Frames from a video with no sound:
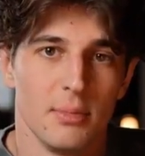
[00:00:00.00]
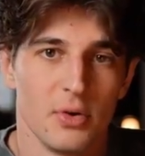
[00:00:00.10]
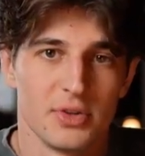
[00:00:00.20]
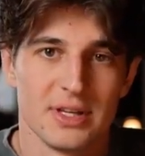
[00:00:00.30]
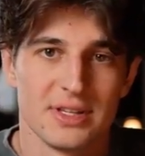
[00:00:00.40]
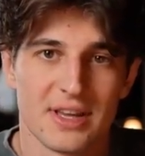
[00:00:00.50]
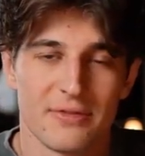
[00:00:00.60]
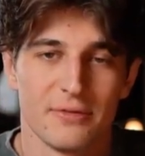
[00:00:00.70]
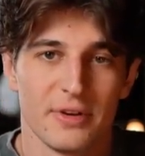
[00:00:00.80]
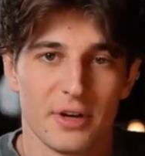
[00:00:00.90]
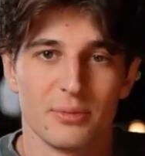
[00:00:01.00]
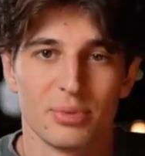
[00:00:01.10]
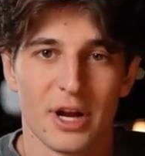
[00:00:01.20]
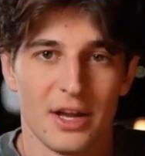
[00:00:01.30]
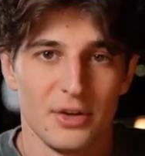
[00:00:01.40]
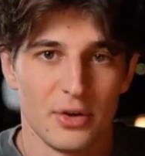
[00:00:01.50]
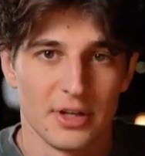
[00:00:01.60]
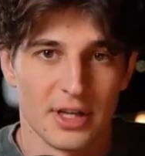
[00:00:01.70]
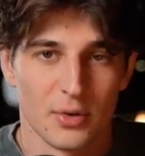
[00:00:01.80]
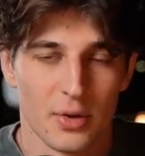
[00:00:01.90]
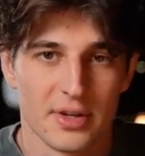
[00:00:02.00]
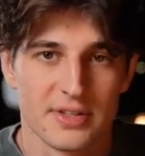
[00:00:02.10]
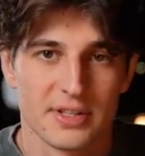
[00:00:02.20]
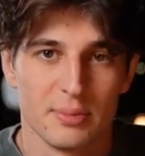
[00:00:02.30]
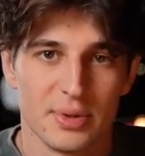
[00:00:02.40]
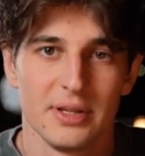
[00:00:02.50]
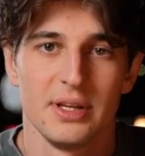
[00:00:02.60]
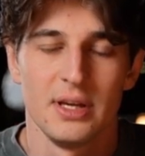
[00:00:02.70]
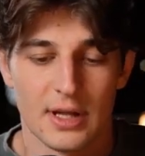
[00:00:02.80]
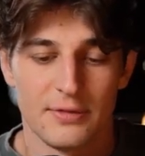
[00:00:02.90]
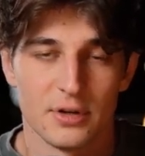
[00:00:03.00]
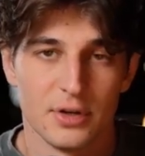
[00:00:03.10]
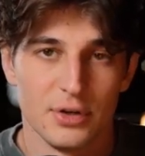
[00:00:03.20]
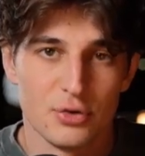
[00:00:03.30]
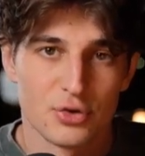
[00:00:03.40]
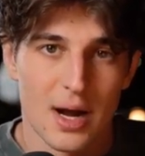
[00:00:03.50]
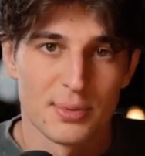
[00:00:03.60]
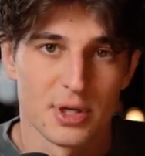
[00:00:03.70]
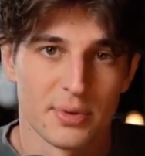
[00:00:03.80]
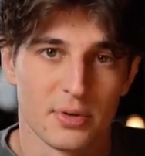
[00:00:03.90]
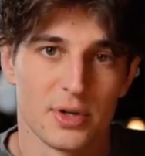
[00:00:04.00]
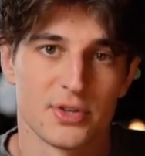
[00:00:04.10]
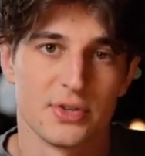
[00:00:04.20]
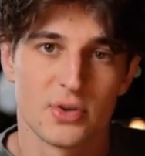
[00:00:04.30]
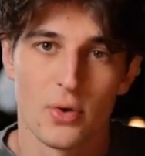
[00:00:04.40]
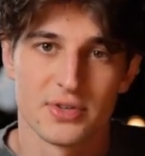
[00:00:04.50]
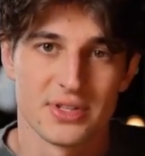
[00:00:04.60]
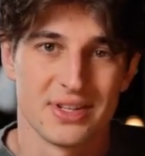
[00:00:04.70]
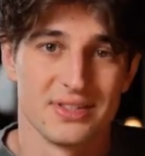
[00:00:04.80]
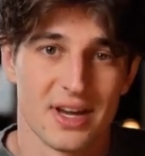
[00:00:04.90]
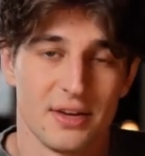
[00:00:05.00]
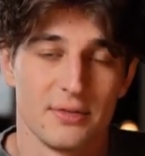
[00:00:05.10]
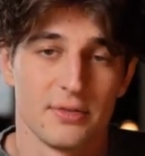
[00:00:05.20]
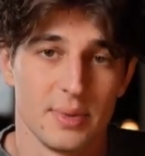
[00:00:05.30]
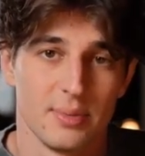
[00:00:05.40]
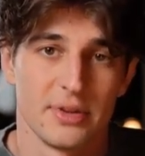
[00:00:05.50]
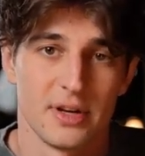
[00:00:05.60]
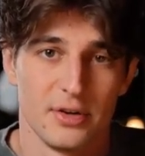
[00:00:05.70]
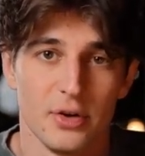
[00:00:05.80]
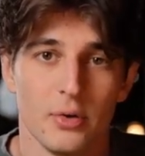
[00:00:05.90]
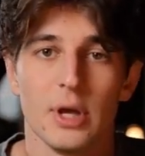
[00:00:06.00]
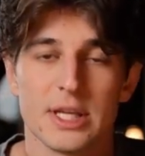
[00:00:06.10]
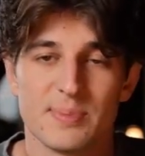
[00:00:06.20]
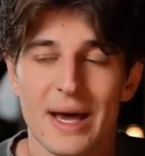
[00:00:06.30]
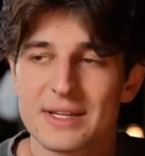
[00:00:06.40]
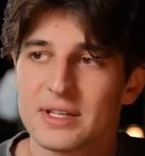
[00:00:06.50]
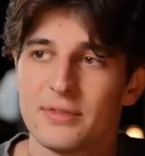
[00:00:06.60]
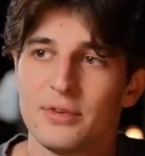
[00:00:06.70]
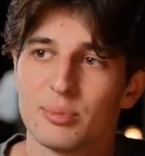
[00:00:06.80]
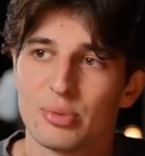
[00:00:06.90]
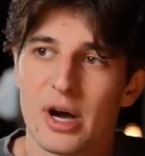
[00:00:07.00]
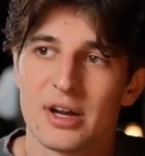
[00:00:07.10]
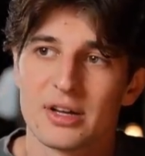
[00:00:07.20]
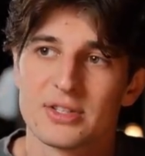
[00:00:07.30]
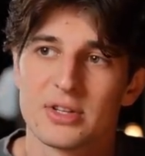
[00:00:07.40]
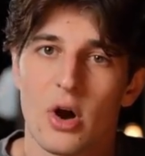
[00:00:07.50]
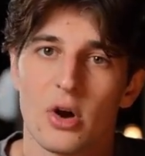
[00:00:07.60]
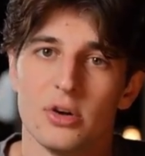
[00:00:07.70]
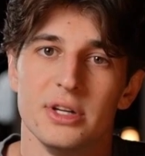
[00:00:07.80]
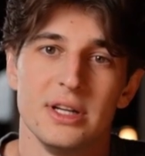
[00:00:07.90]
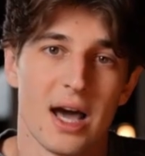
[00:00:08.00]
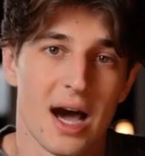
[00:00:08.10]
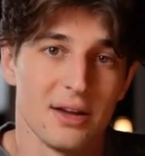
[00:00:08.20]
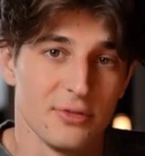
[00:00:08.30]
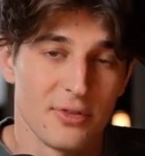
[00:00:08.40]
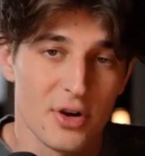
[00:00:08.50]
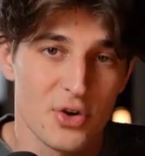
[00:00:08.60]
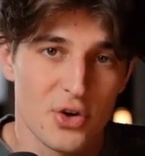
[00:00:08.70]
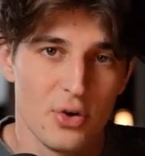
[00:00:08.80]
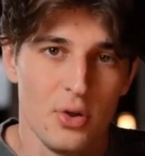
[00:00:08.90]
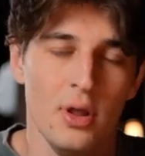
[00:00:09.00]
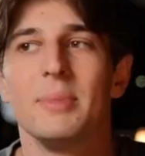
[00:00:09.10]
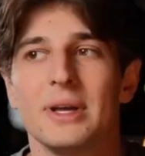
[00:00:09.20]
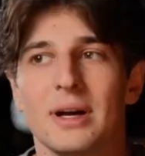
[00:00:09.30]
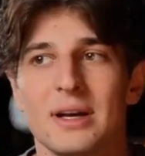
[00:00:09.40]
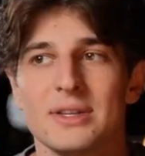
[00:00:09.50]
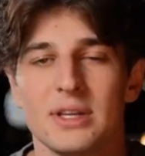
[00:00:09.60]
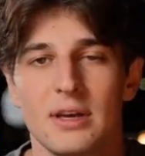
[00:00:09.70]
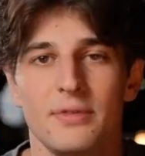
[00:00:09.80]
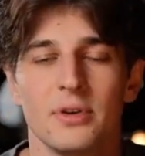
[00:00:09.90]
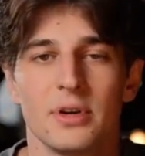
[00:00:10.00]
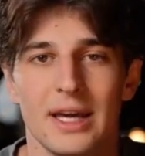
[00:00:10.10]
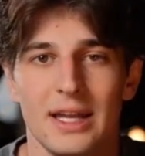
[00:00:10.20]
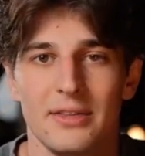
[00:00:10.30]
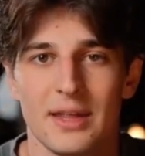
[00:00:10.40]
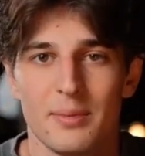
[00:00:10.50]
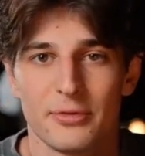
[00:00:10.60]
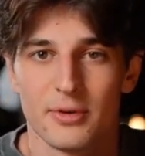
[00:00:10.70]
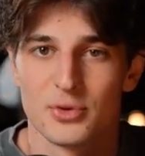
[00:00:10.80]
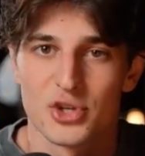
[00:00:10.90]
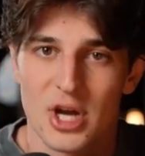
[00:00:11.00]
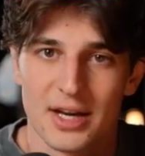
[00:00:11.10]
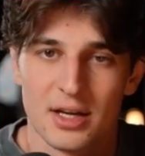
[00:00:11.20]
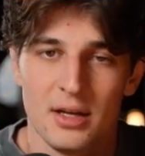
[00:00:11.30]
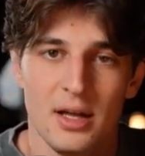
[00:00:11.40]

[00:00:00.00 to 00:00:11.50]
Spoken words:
multi-7-figure brand, you can ignore this completely. If you're a new dropshipper, which this course is designed for people that are new, it's best if your products are not functional, because if you're getting them from China,